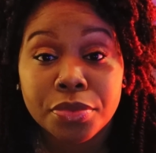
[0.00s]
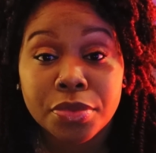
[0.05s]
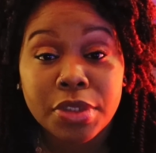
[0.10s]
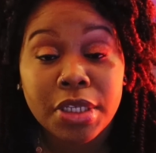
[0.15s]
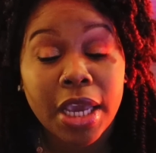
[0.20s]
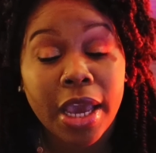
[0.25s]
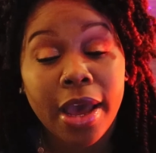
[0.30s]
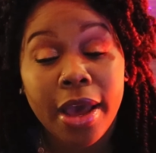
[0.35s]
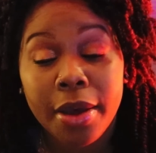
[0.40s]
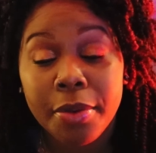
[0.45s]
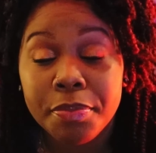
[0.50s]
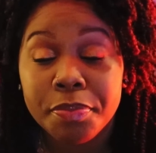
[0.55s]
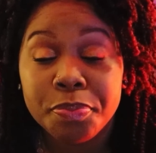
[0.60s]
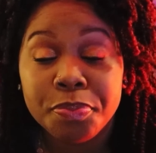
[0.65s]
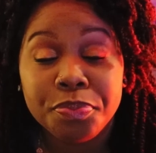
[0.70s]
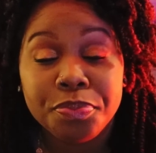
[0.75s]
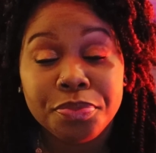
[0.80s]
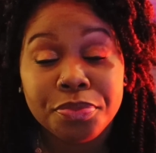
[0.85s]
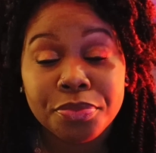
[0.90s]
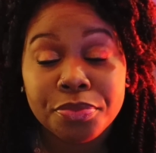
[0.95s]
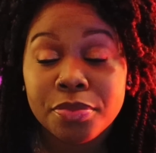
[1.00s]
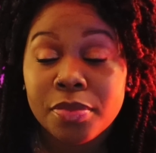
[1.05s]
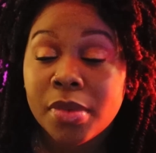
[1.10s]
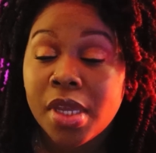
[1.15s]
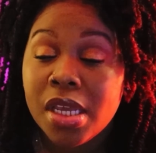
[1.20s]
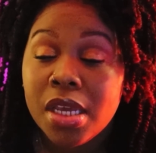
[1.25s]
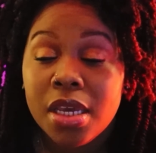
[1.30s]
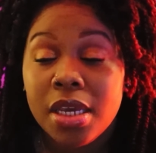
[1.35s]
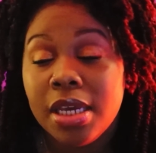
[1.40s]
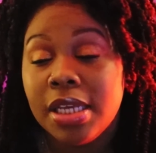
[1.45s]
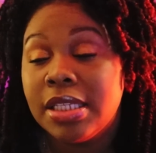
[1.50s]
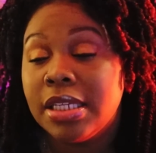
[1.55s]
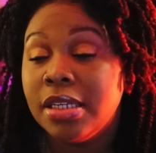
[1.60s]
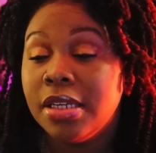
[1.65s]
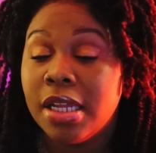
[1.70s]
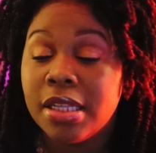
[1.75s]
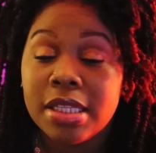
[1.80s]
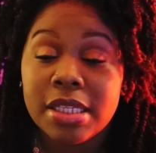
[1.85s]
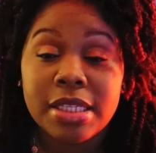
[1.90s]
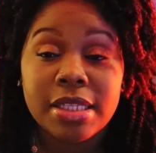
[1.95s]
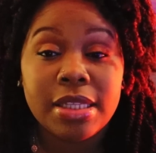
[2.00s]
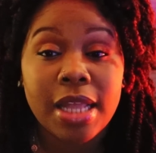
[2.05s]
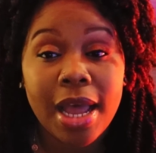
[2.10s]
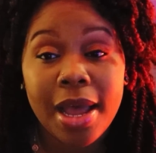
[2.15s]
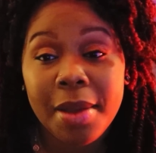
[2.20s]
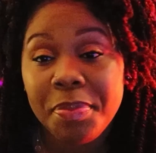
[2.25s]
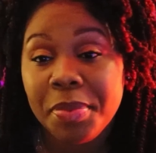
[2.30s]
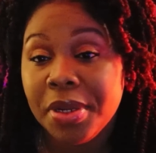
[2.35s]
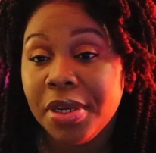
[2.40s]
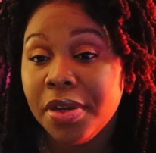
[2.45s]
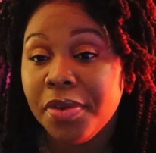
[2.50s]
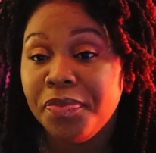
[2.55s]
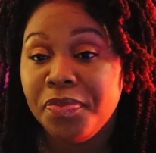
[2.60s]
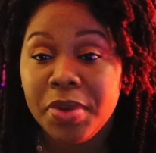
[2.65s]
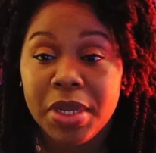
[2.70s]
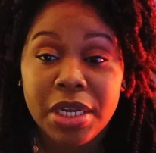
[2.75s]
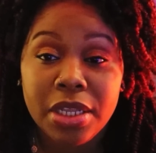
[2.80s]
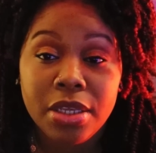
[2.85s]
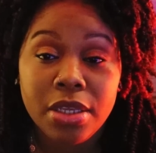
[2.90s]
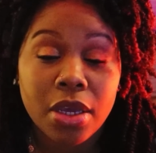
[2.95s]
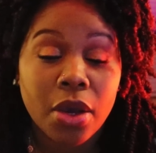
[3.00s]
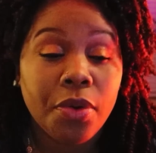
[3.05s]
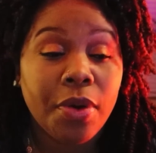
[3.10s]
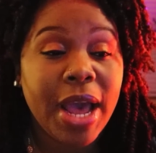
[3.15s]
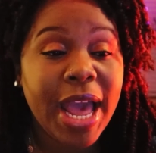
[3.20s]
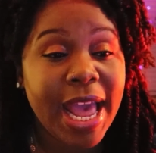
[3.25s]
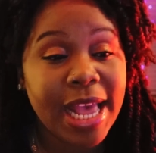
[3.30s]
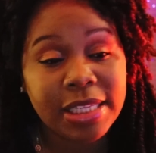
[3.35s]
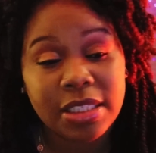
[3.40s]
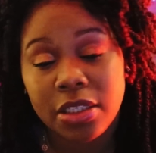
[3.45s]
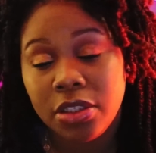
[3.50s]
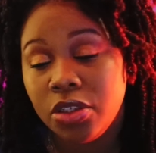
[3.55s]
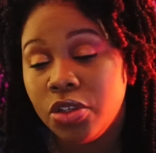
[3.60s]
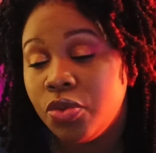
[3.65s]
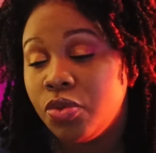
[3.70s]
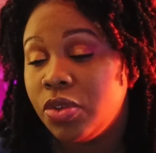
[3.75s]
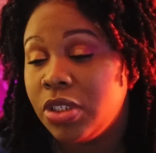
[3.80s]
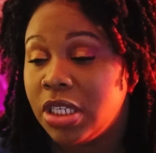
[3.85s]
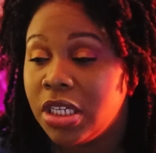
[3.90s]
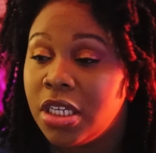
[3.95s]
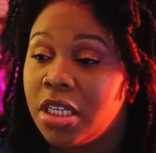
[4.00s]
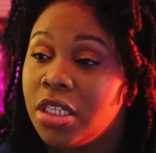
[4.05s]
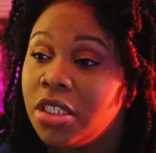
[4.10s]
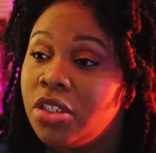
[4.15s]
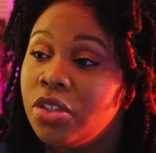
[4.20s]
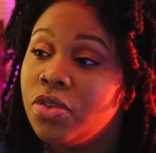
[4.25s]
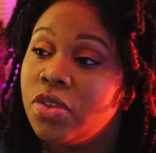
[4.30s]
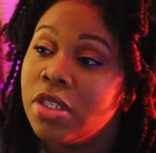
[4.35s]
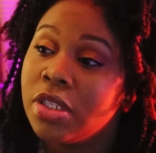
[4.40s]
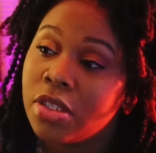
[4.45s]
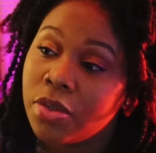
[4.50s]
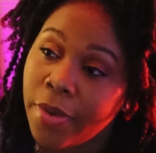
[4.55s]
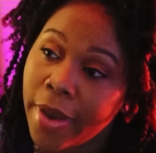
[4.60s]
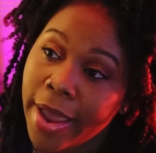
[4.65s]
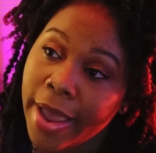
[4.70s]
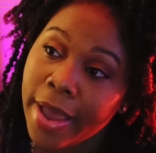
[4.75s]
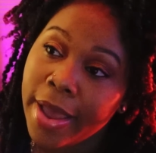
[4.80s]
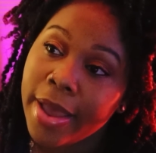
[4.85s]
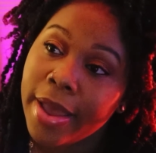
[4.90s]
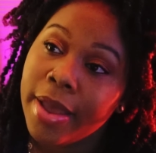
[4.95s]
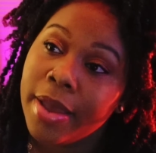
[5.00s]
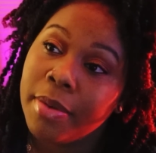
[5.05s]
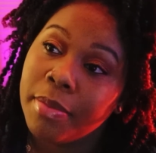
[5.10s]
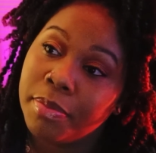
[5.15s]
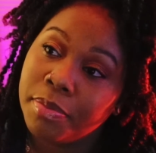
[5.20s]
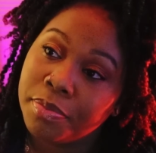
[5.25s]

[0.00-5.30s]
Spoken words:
Yup, it's another stop in the video asking you, did you subscribe?